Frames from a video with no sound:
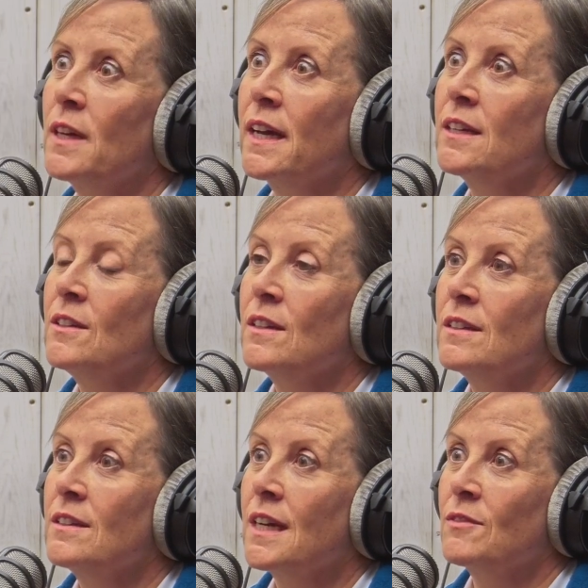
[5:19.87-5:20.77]
that,
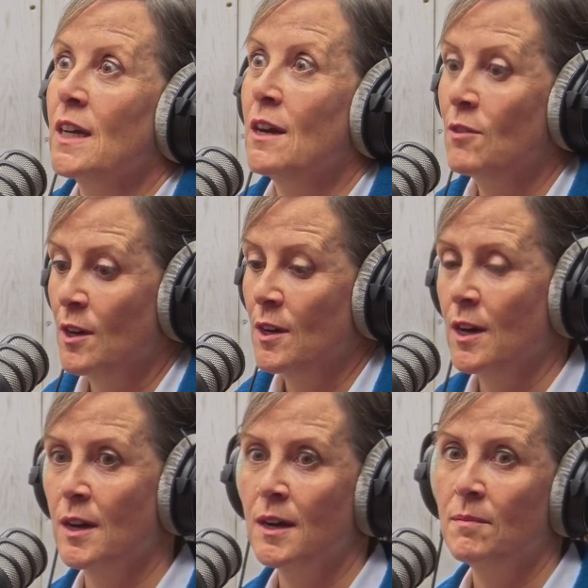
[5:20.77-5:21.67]
you'd have to have
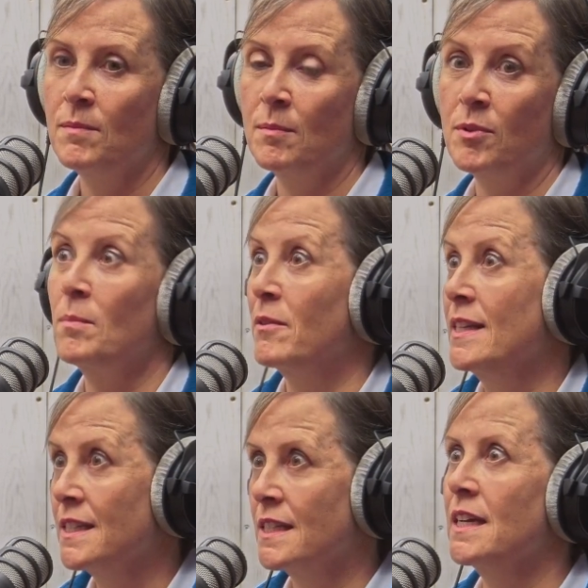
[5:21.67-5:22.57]
a proper
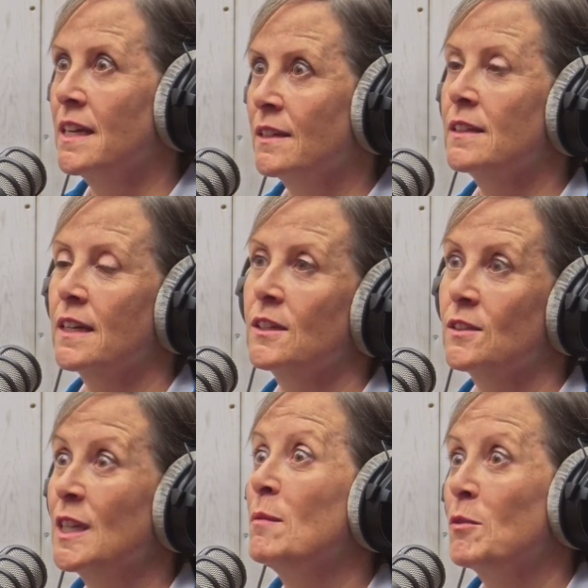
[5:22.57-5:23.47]
entity and a
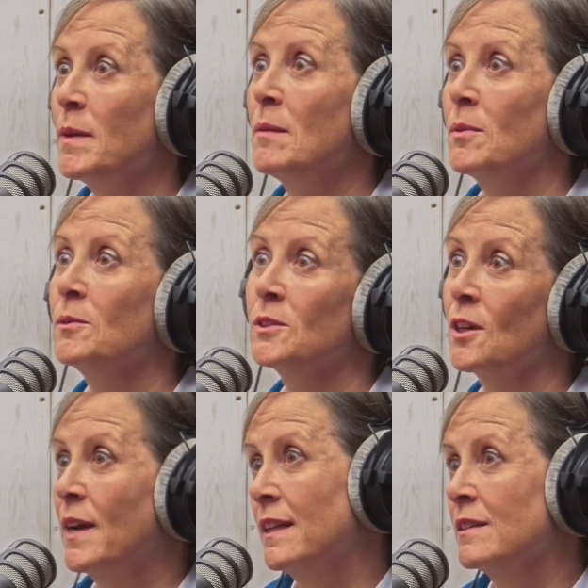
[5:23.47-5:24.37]
team of people.
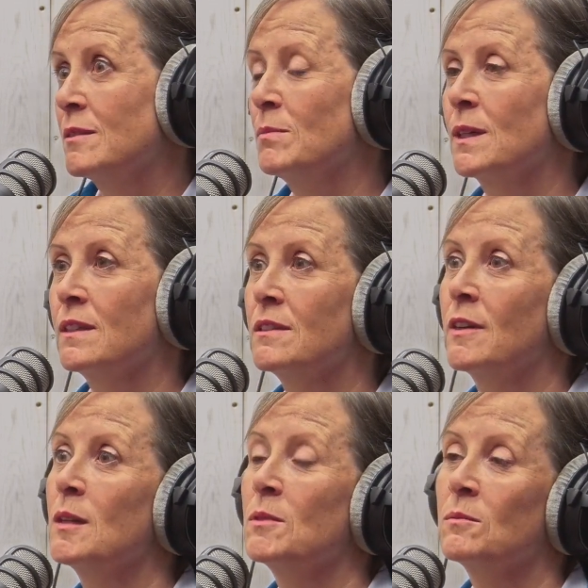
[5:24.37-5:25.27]
So hence Buckland
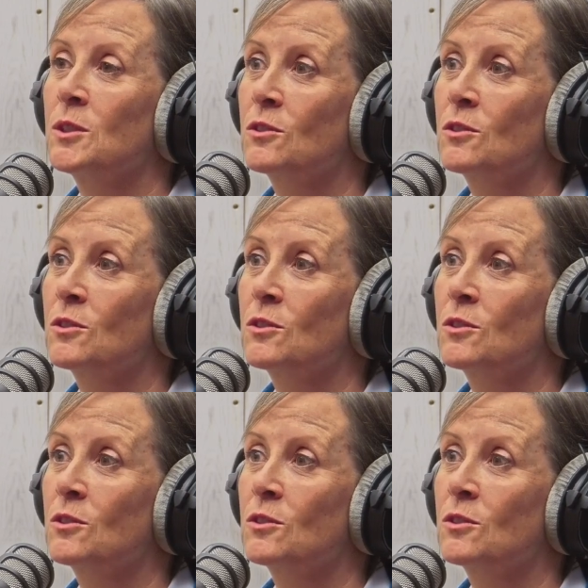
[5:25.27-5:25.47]
Development was